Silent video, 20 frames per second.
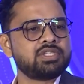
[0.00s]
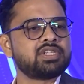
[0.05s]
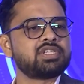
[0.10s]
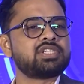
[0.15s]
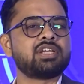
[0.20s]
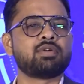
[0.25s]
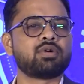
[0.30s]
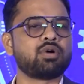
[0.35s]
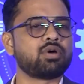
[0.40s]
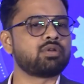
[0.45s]
just
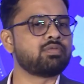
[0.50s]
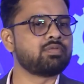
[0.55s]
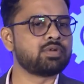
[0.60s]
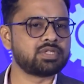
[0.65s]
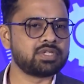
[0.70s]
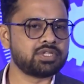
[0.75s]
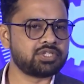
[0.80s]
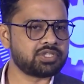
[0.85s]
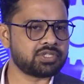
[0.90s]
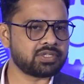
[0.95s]
have a
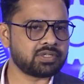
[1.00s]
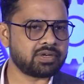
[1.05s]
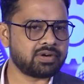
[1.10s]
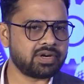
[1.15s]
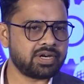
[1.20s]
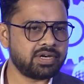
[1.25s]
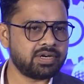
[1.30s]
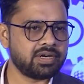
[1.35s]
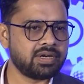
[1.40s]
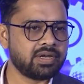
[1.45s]
conversation,
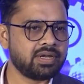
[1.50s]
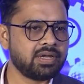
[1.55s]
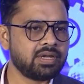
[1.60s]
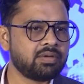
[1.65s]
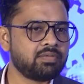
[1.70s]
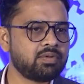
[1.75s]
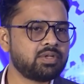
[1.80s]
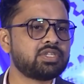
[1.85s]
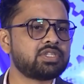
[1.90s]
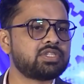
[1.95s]
right?
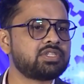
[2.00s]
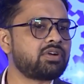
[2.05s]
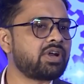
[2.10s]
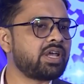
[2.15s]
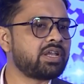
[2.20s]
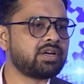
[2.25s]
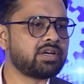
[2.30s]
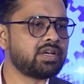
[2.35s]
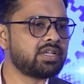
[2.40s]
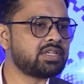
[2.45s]
We'll just try
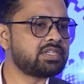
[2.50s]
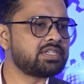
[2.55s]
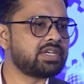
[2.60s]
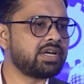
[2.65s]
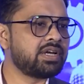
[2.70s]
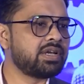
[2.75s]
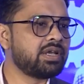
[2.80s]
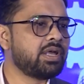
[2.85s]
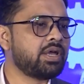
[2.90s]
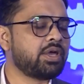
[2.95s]
and understand.